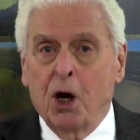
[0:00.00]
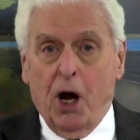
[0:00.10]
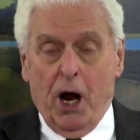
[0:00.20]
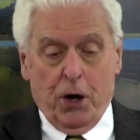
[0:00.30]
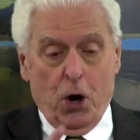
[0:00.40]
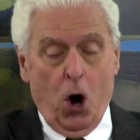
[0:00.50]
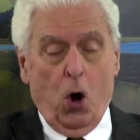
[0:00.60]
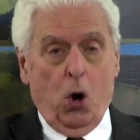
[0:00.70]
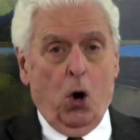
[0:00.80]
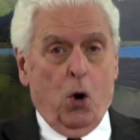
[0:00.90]
And
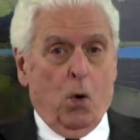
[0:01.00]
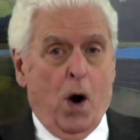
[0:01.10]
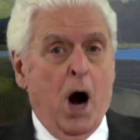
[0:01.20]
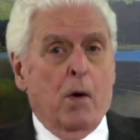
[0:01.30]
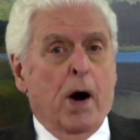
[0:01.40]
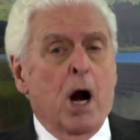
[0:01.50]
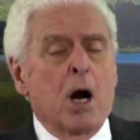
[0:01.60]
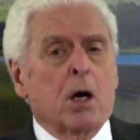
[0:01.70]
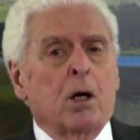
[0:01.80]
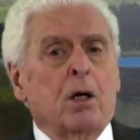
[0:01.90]
Noel
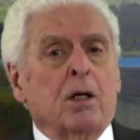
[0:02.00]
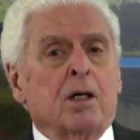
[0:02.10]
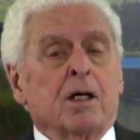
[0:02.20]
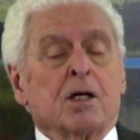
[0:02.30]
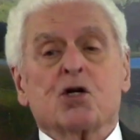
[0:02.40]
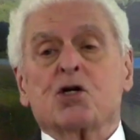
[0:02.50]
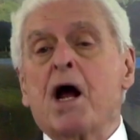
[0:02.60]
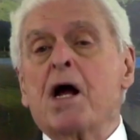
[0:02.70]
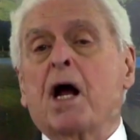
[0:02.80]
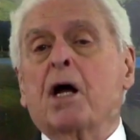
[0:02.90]
Harari
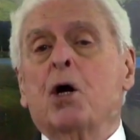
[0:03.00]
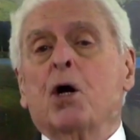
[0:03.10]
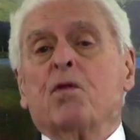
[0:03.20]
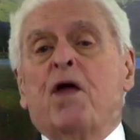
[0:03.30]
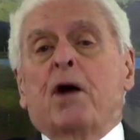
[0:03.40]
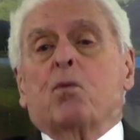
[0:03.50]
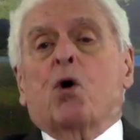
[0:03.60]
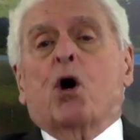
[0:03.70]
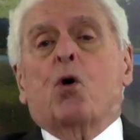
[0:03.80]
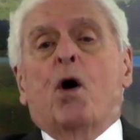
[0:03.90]
saying that
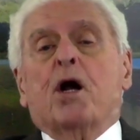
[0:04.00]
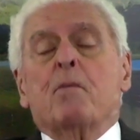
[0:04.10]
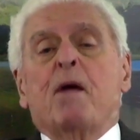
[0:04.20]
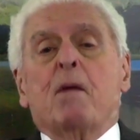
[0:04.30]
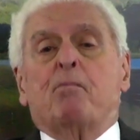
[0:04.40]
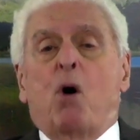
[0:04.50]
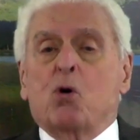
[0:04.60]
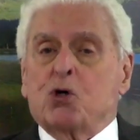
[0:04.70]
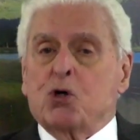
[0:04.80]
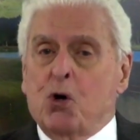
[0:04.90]
we're going to be
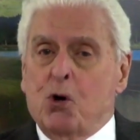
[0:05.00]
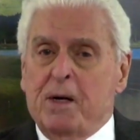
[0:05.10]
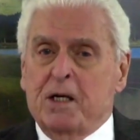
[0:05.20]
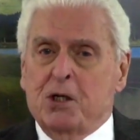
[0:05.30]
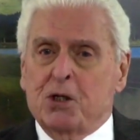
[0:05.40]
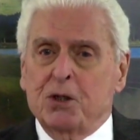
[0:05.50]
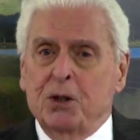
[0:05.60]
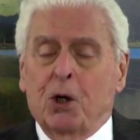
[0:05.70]
post-humans,